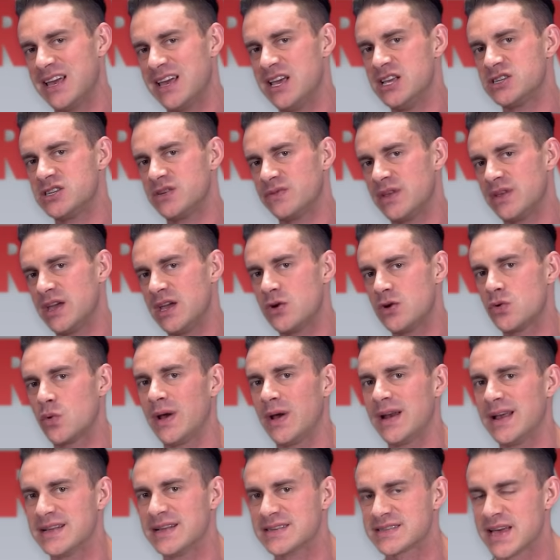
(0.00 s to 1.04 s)
each of the
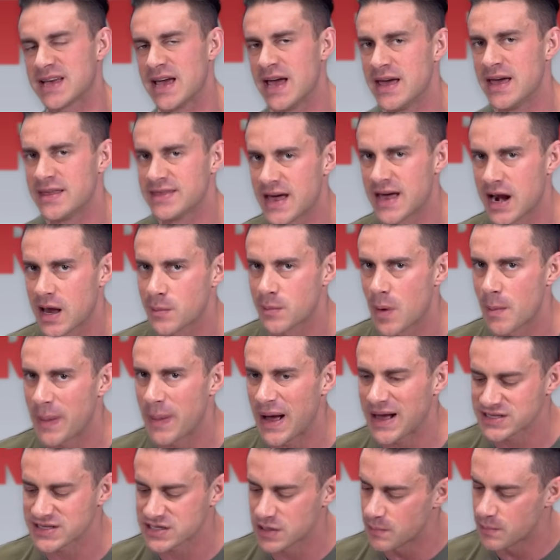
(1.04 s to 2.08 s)
ingredients that I'm
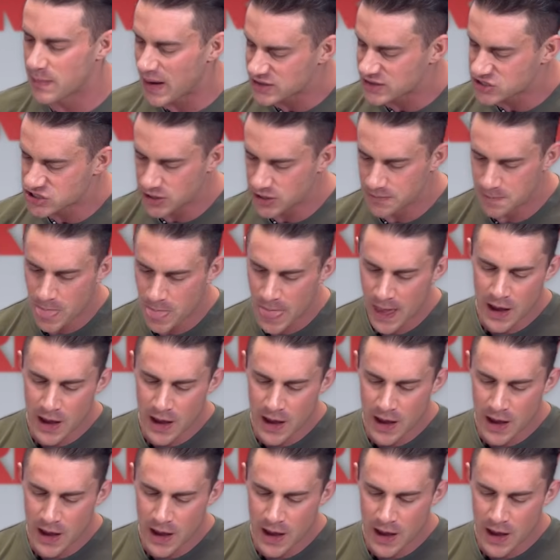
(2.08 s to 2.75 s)
about to mention.